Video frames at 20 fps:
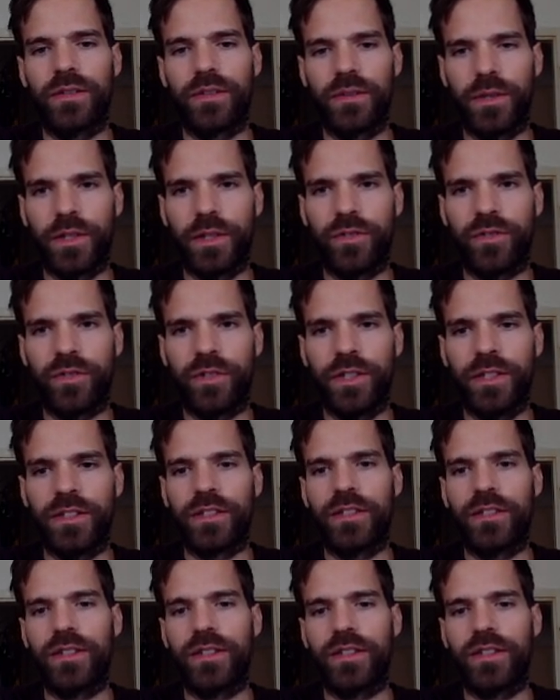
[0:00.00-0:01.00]
Wait for it.
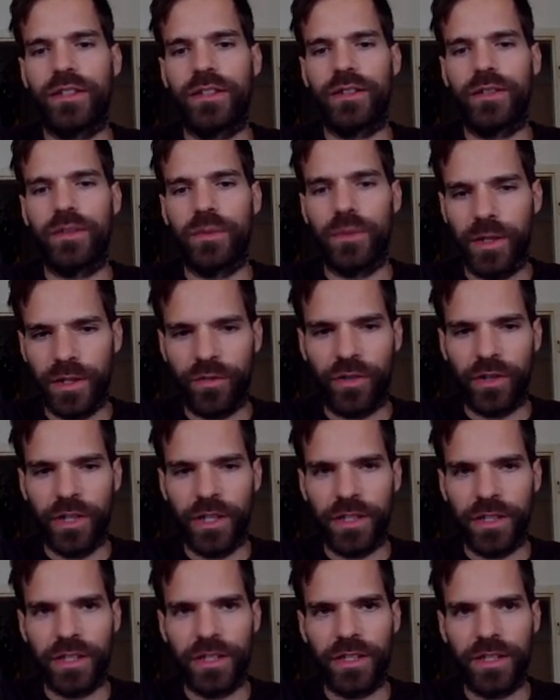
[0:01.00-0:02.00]
Wait for
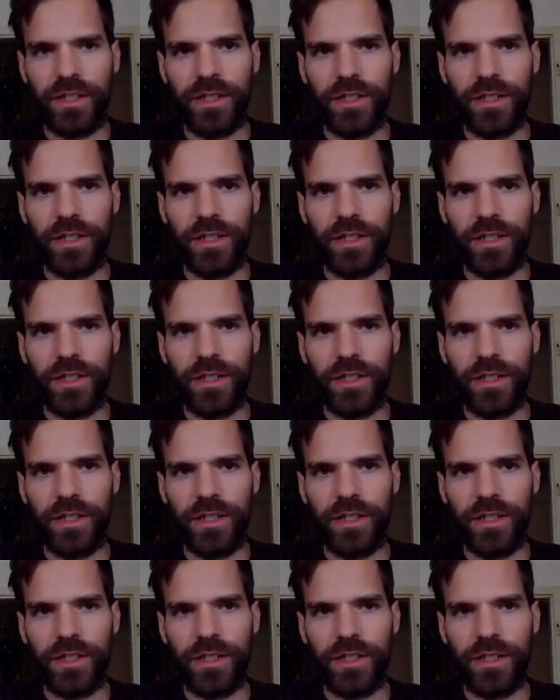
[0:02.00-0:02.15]
it.